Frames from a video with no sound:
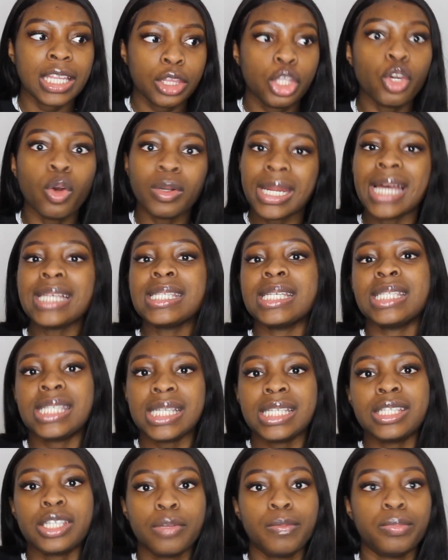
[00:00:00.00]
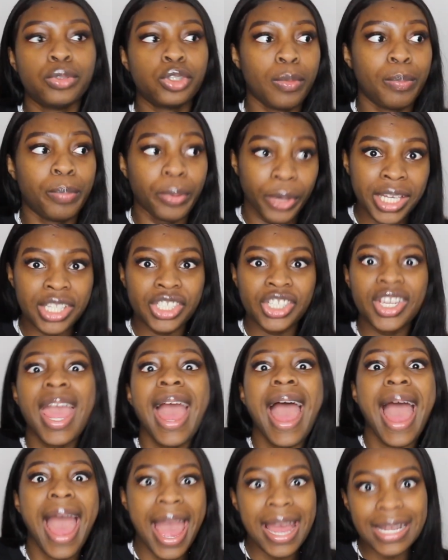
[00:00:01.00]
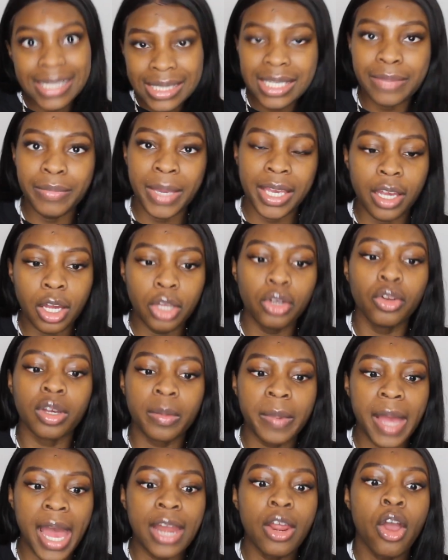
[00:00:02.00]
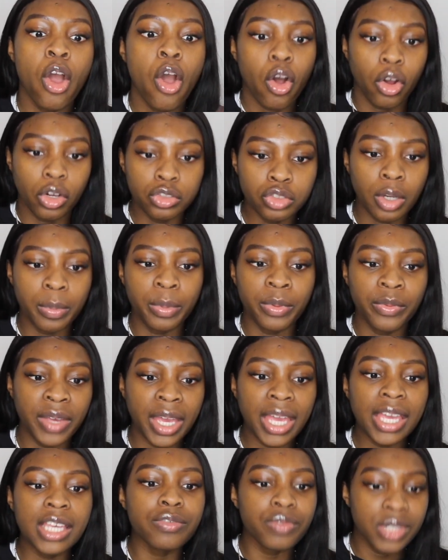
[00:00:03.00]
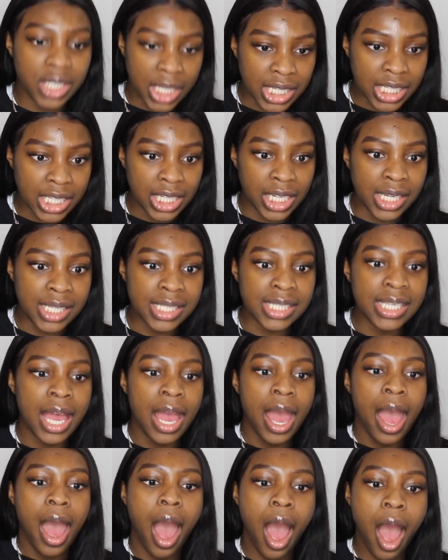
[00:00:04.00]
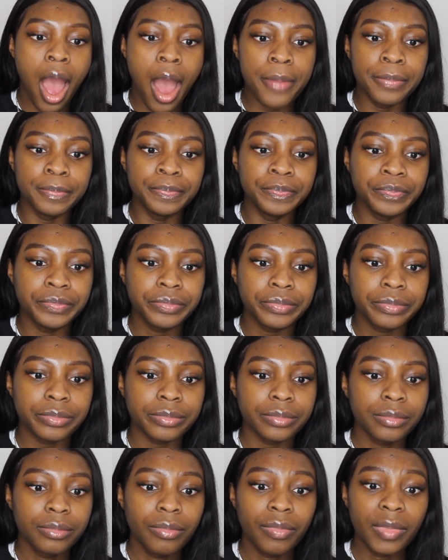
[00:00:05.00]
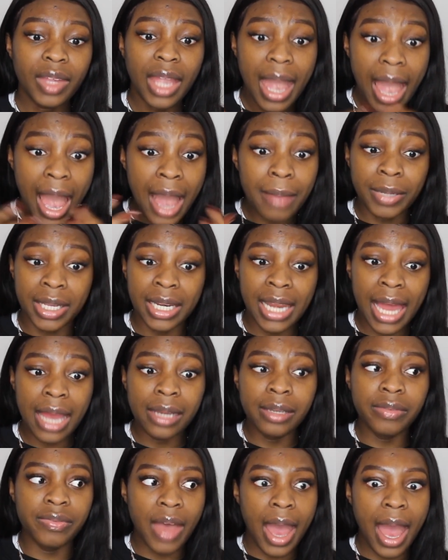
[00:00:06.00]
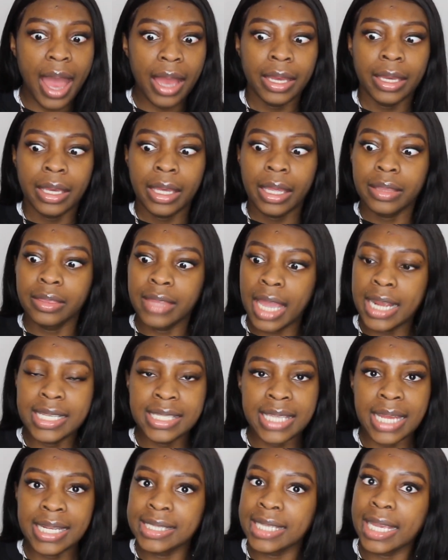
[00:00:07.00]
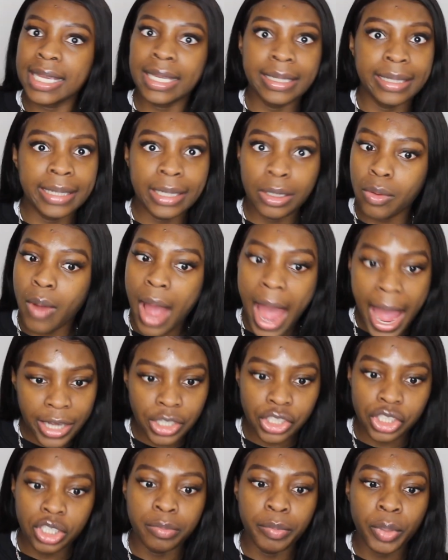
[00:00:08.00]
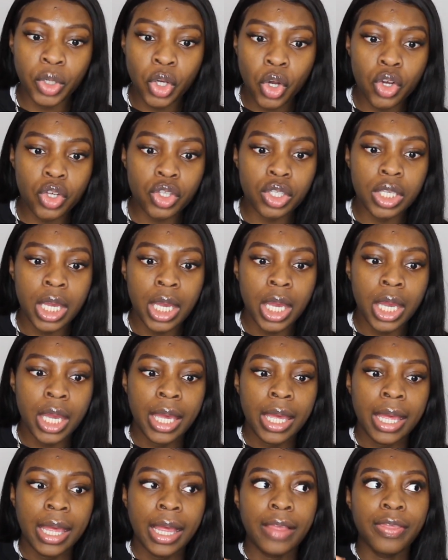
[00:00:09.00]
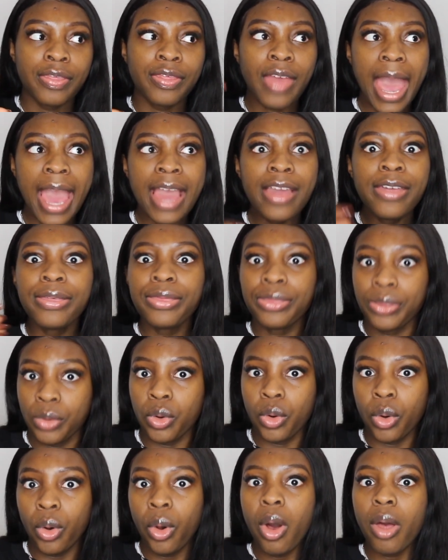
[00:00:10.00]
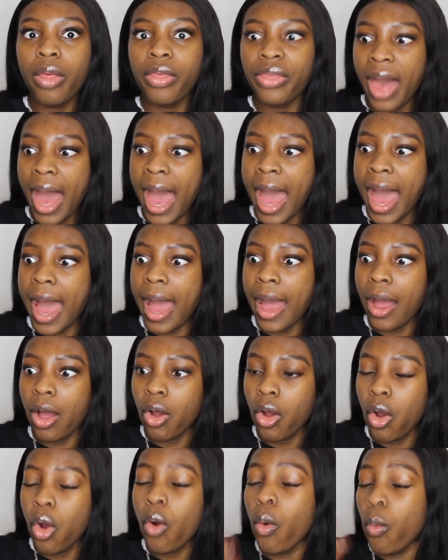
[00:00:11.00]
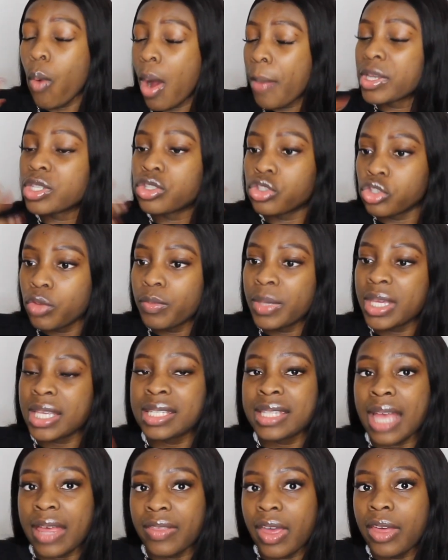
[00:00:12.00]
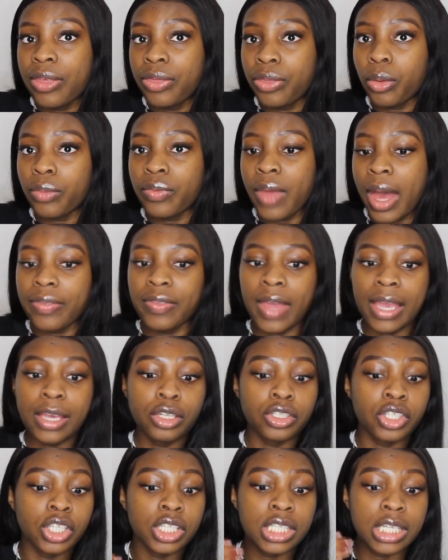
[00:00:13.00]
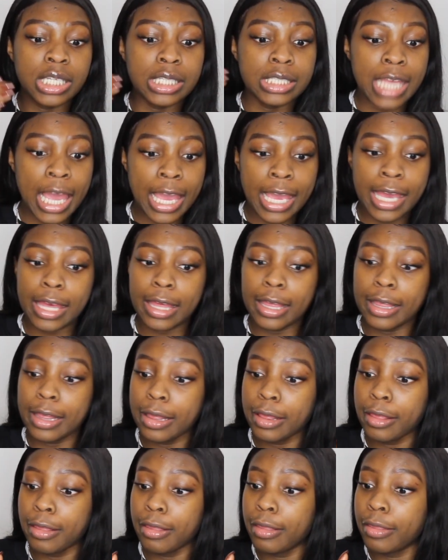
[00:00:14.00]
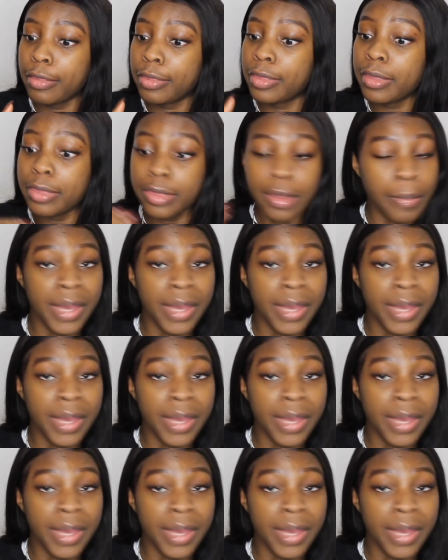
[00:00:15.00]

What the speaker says: the audacity to breach it and to make her look bad on top of it is ridiculous. I'm glad that they decided to take legal action, because they thought that, or what I'm assuming is that they thought that they could just take the